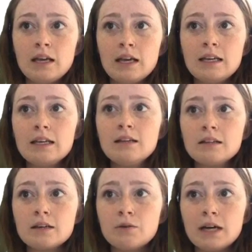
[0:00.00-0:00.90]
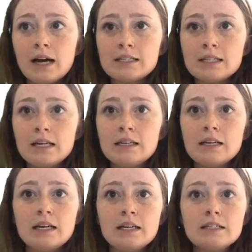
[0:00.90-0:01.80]
An illiquid asset
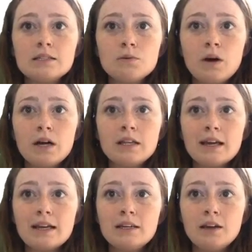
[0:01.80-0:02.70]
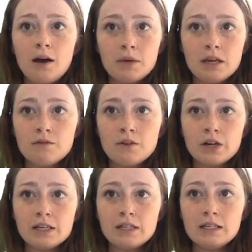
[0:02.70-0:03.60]
is one that cannot be
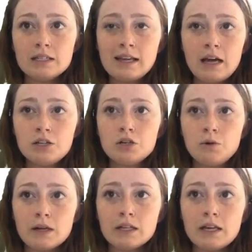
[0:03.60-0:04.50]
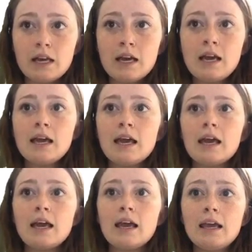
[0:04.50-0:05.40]
converted into cash quickly
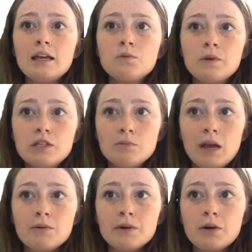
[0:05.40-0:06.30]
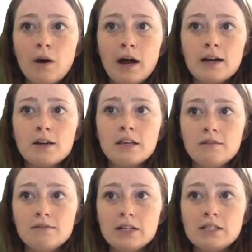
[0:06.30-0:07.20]
and which may require the
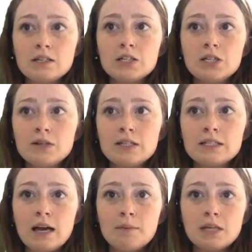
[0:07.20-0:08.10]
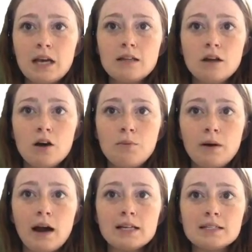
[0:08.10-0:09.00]
investor to accept a low
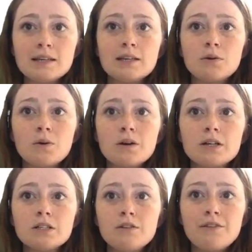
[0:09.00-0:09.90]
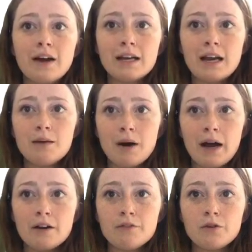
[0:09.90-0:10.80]
price in order to find a
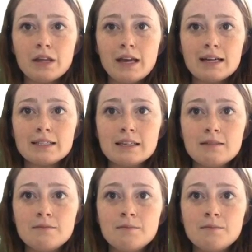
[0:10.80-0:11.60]
buyer for the asset.